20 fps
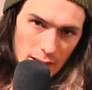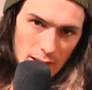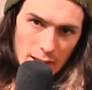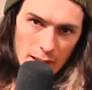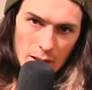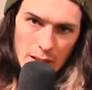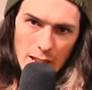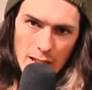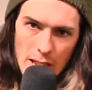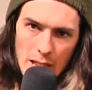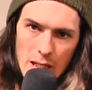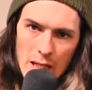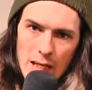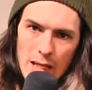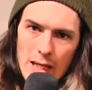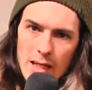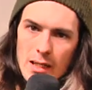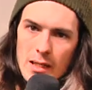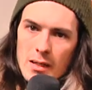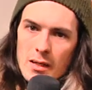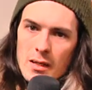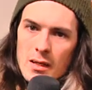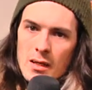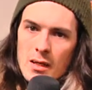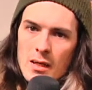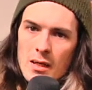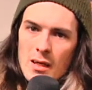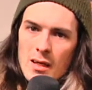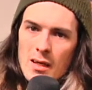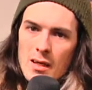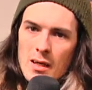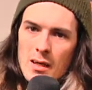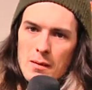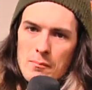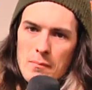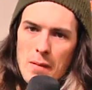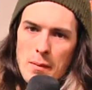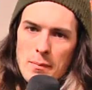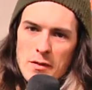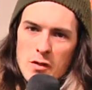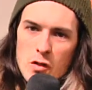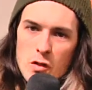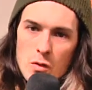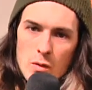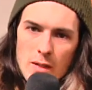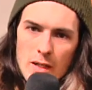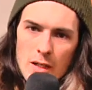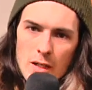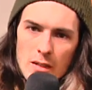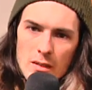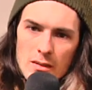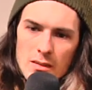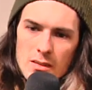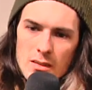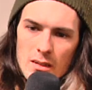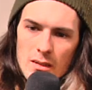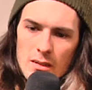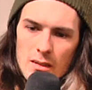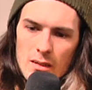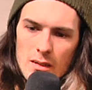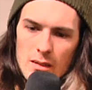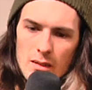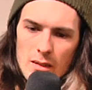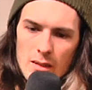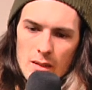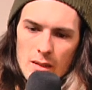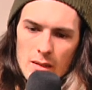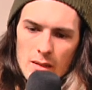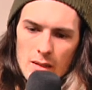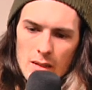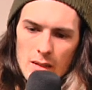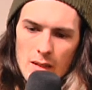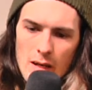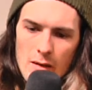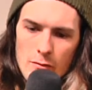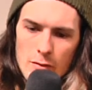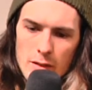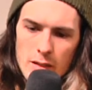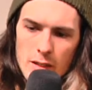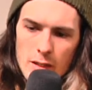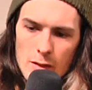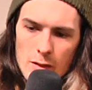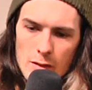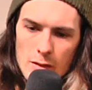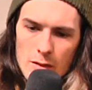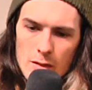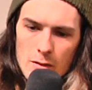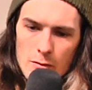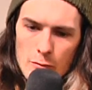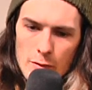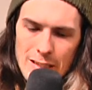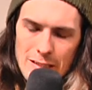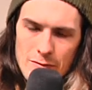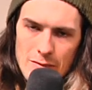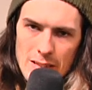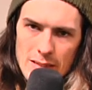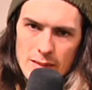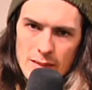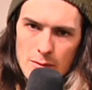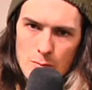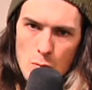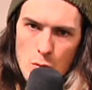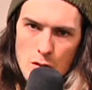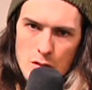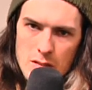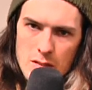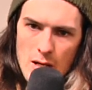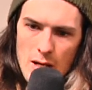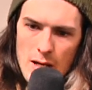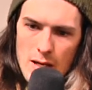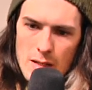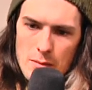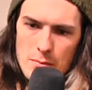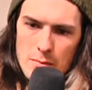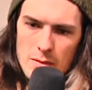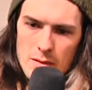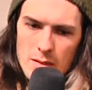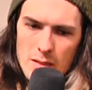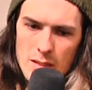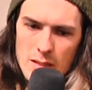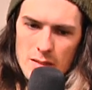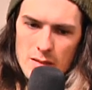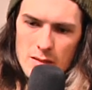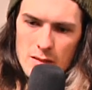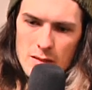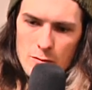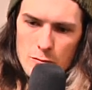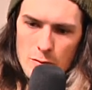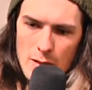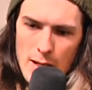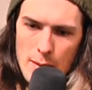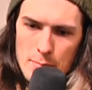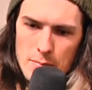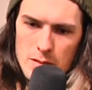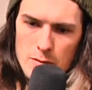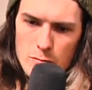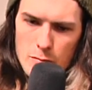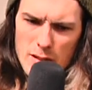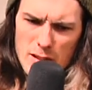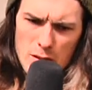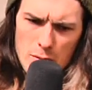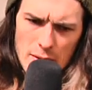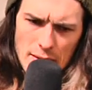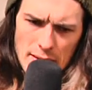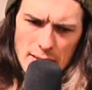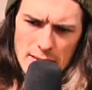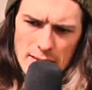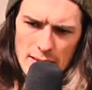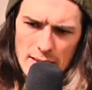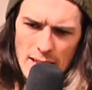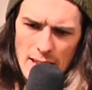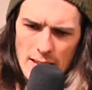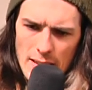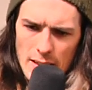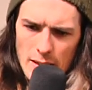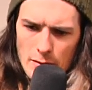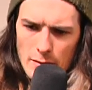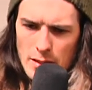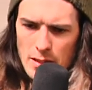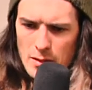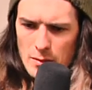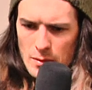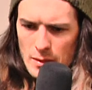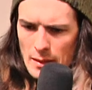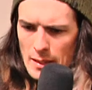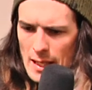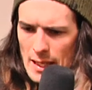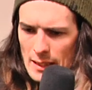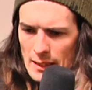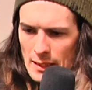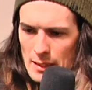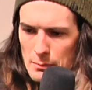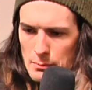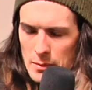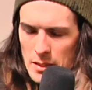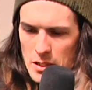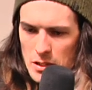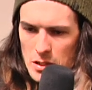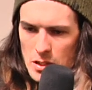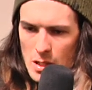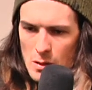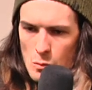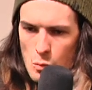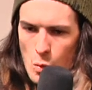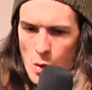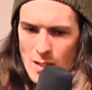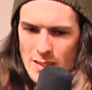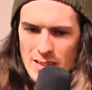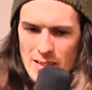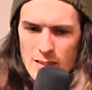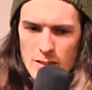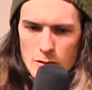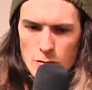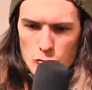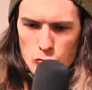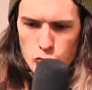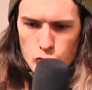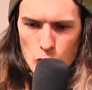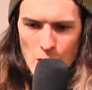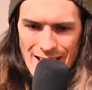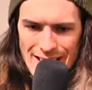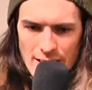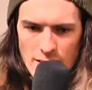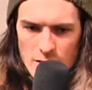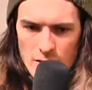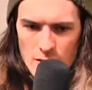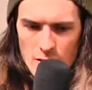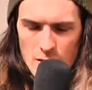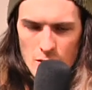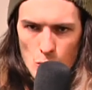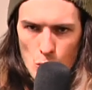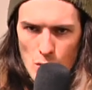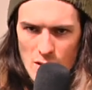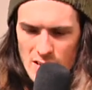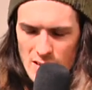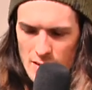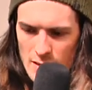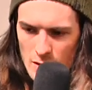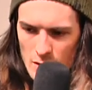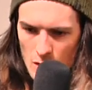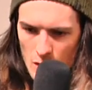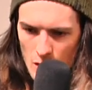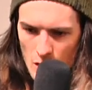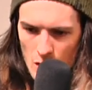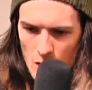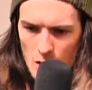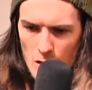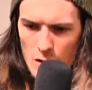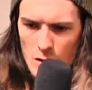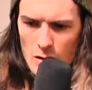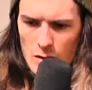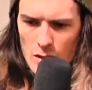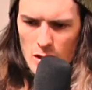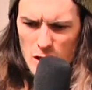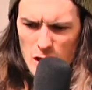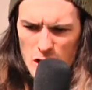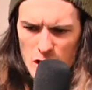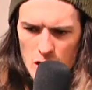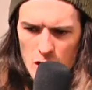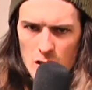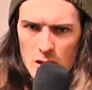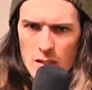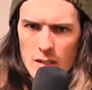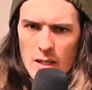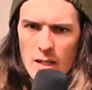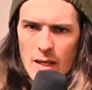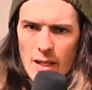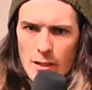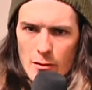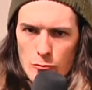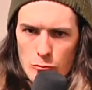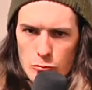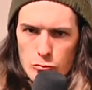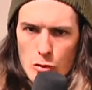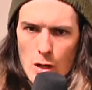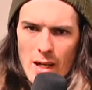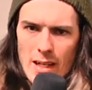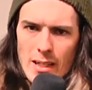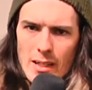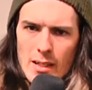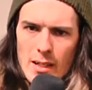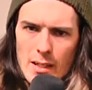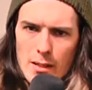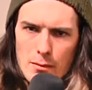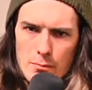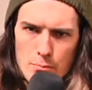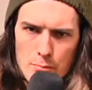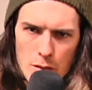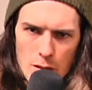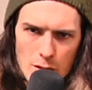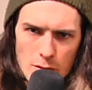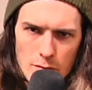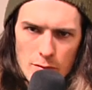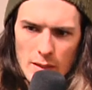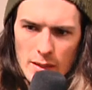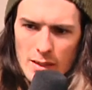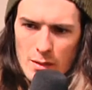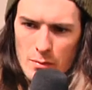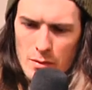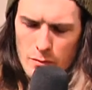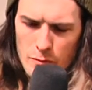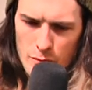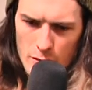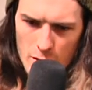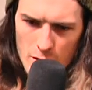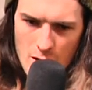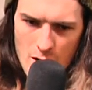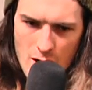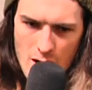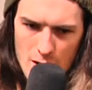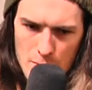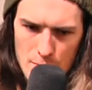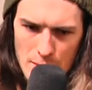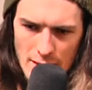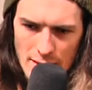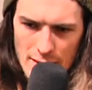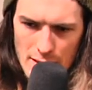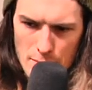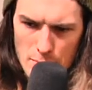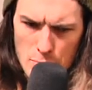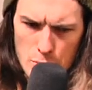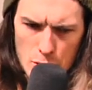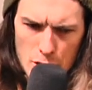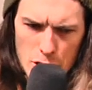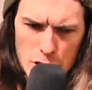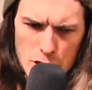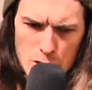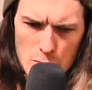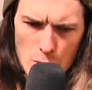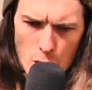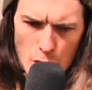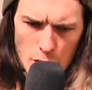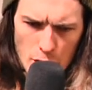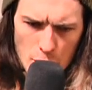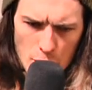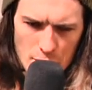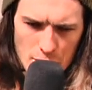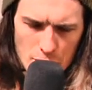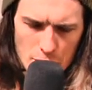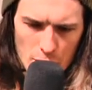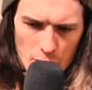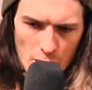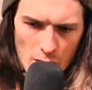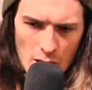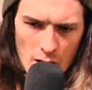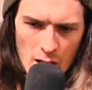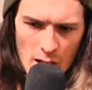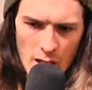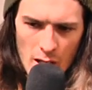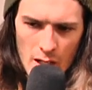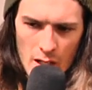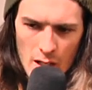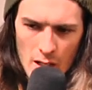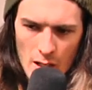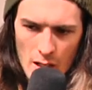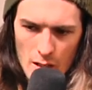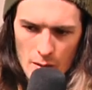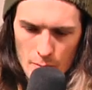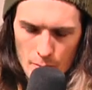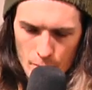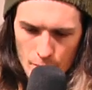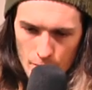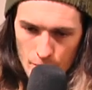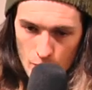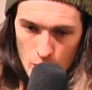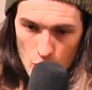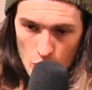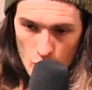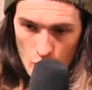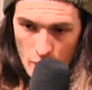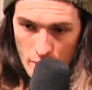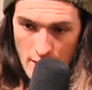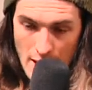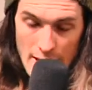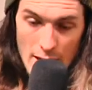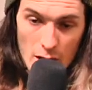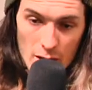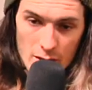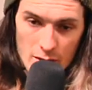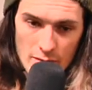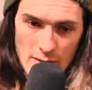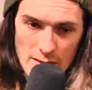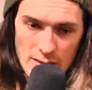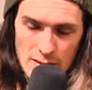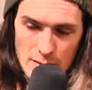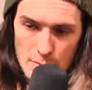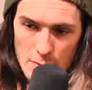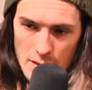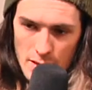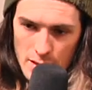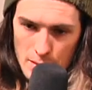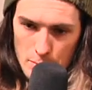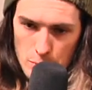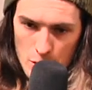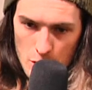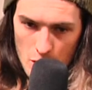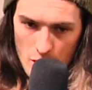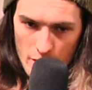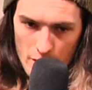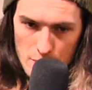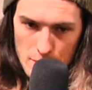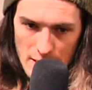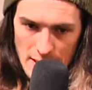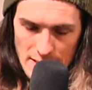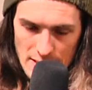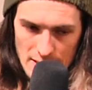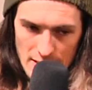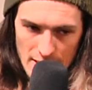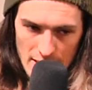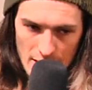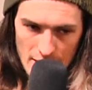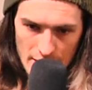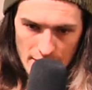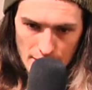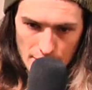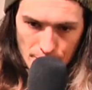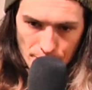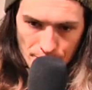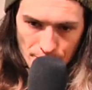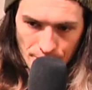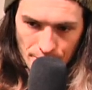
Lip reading: in maybe 2 years, every year, reinvesting more time into the ramps, redoing this landing, redoing that lip. And once they're right, once they're all good and right and perfect, and we figure out how to make that bridge more useful, then I'll invest the money to put all the masonite on it.